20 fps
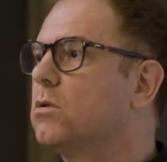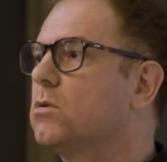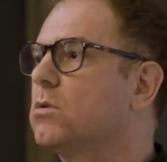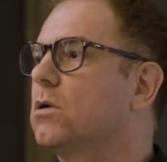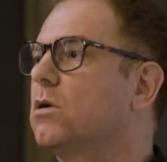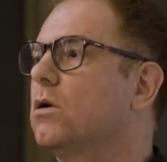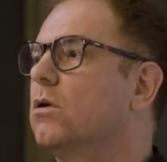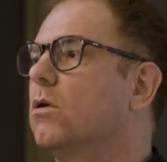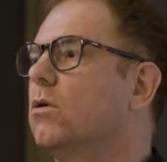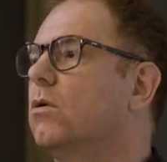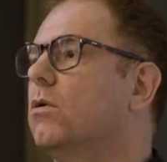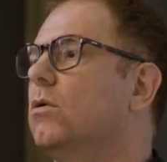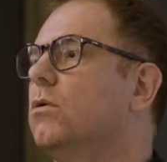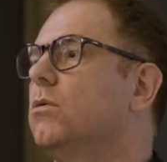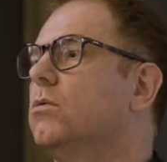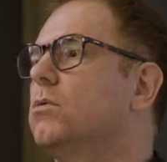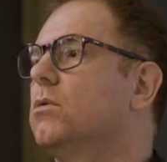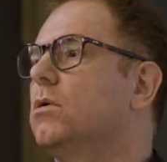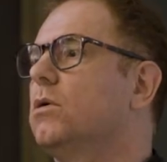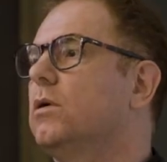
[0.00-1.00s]
the
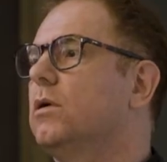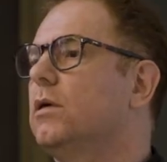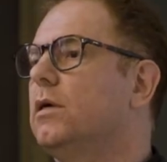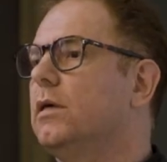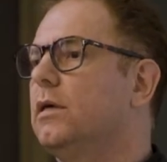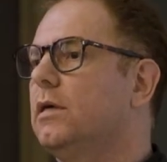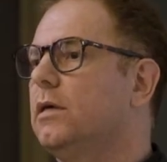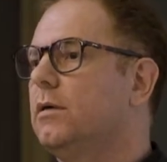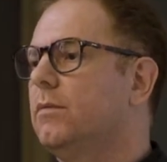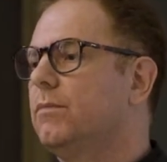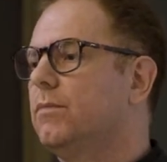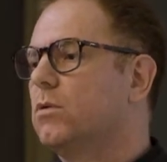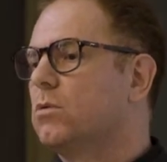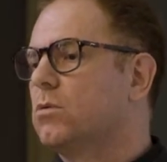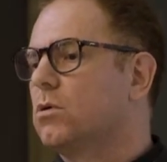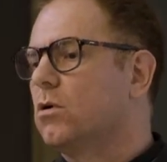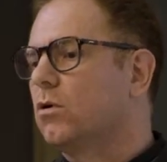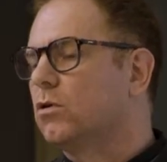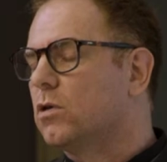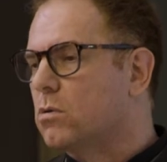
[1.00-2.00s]

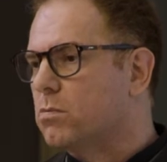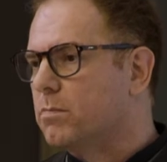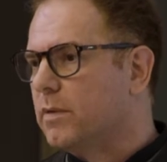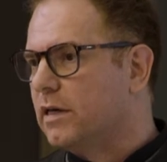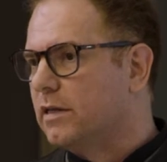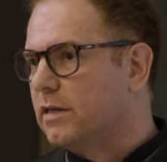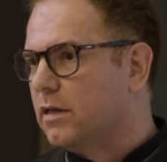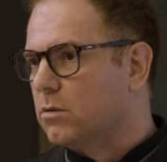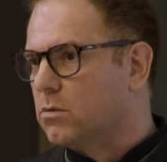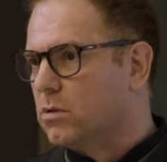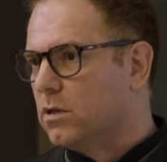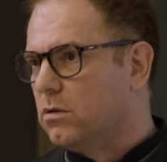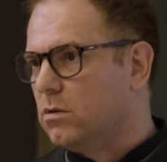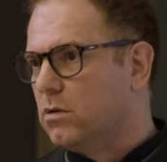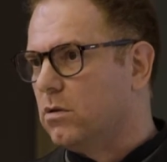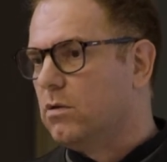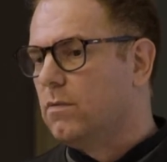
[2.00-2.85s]
honest miners and